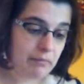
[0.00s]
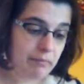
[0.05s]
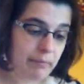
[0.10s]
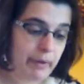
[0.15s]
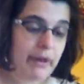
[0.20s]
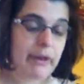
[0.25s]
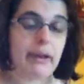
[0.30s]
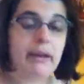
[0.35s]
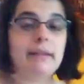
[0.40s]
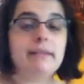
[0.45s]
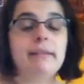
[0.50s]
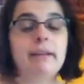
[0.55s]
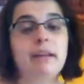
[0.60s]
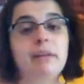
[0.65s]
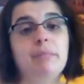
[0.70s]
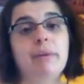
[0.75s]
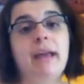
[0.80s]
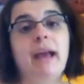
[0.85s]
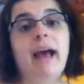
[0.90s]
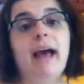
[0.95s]
but it's going
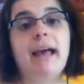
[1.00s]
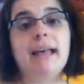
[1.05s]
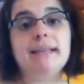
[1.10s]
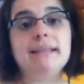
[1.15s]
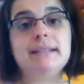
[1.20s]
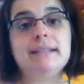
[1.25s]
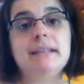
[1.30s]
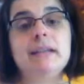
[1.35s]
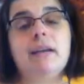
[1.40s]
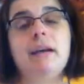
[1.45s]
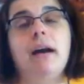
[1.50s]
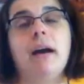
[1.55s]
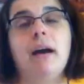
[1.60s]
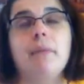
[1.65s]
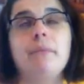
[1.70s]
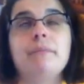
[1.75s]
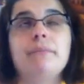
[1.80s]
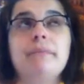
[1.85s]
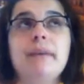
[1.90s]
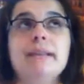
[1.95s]
to be a
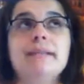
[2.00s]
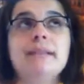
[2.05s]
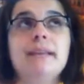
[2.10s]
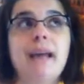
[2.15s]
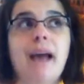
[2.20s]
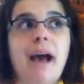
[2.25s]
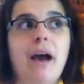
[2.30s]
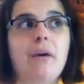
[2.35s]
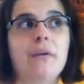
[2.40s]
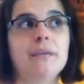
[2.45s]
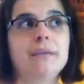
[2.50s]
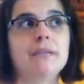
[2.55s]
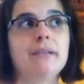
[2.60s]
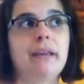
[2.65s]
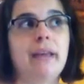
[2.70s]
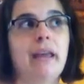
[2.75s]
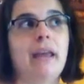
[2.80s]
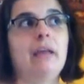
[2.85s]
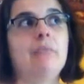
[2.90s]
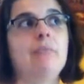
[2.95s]
Fuzzy House
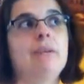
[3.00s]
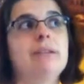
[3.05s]
Game.